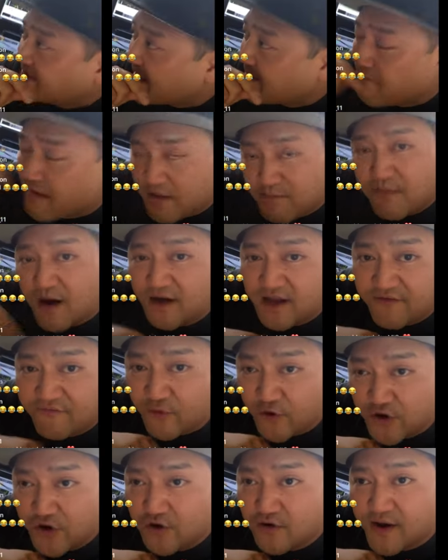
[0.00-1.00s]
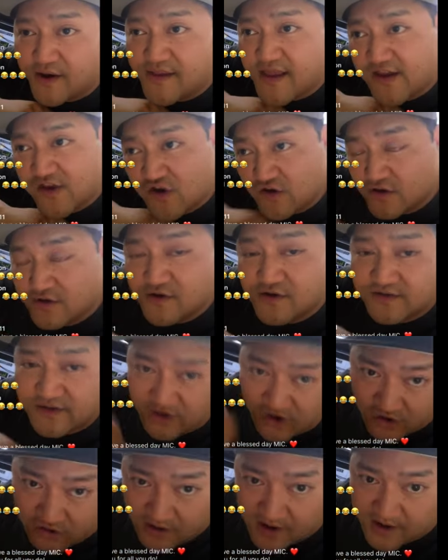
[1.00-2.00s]
and they made money for you, and then you
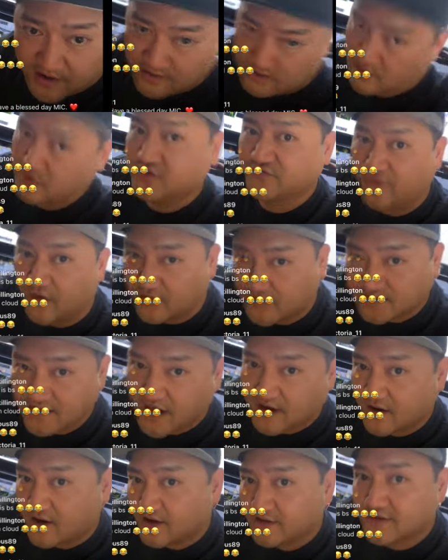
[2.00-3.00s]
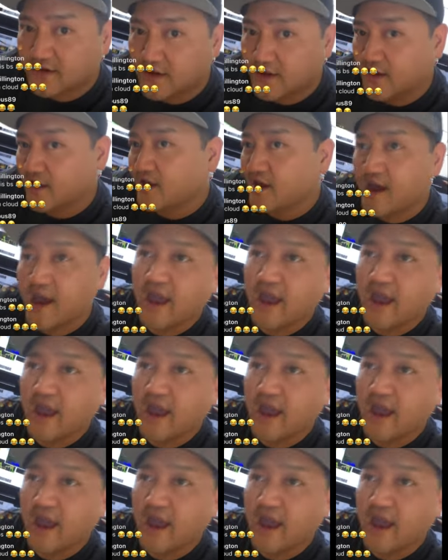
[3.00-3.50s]
lose and you cry. Whose fault is that, guys?